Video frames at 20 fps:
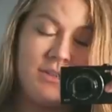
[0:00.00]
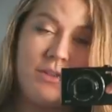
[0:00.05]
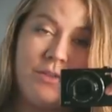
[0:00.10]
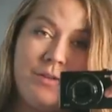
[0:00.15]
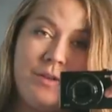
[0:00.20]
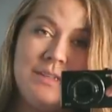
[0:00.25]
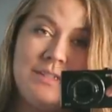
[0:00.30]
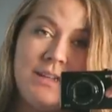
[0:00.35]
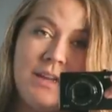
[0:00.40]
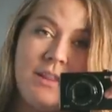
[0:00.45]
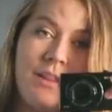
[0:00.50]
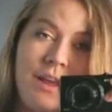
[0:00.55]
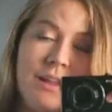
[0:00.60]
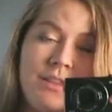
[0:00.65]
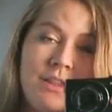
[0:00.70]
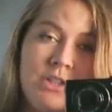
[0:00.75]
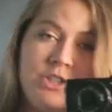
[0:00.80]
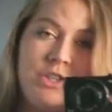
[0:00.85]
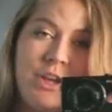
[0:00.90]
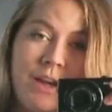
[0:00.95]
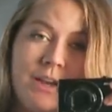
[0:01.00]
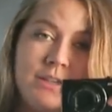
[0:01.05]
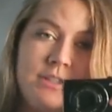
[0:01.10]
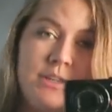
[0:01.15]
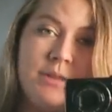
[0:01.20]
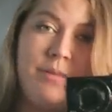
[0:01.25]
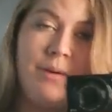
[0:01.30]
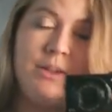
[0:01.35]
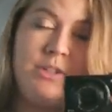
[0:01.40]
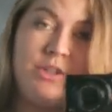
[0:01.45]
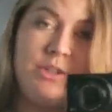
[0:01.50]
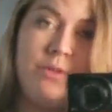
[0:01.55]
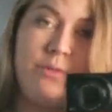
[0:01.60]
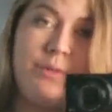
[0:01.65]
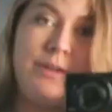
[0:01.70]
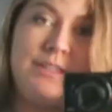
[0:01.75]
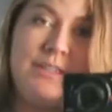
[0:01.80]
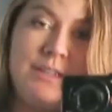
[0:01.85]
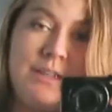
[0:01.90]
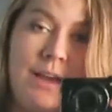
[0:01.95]
So the reason I like this jacket so much and the
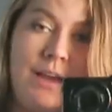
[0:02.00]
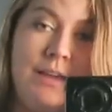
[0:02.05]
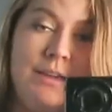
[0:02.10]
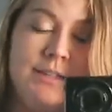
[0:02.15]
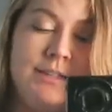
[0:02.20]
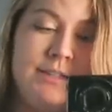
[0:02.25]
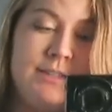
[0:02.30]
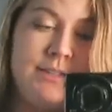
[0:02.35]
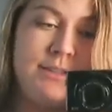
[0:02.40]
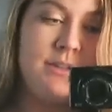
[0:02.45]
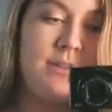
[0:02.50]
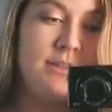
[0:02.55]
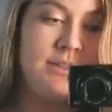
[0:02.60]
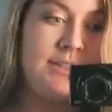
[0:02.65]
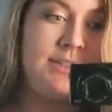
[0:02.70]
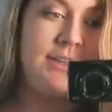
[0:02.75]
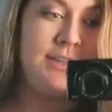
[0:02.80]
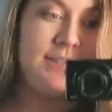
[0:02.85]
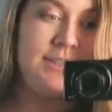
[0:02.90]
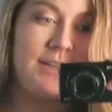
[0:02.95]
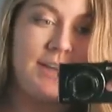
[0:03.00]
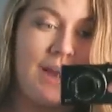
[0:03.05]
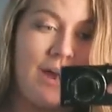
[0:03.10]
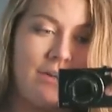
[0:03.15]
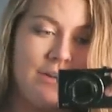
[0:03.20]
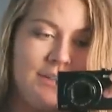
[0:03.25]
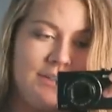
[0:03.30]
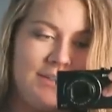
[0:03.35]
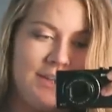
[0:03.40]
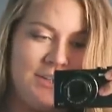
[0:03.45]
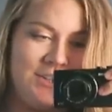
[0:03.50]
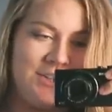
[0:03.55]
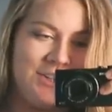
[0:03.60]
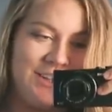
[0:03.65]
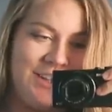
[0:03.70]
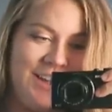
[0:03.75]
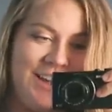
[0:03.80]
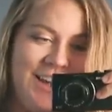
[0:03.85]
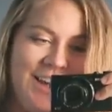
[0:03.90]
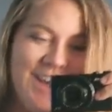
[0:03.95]
reason I seeked it out
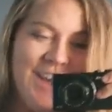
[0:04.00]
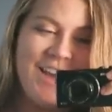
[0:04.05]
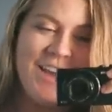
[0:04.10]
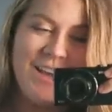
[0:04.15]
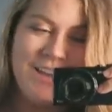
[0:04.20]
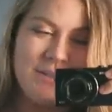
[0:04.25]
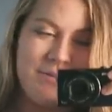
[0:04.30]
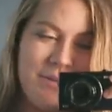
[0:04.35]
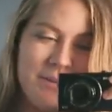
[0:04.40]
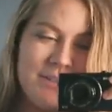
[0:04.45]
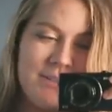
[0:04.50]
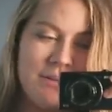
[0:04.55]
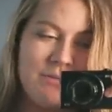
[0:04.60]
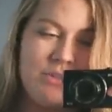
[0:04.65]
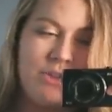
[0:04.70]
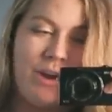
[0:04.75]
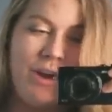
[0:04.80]
essentially is because I've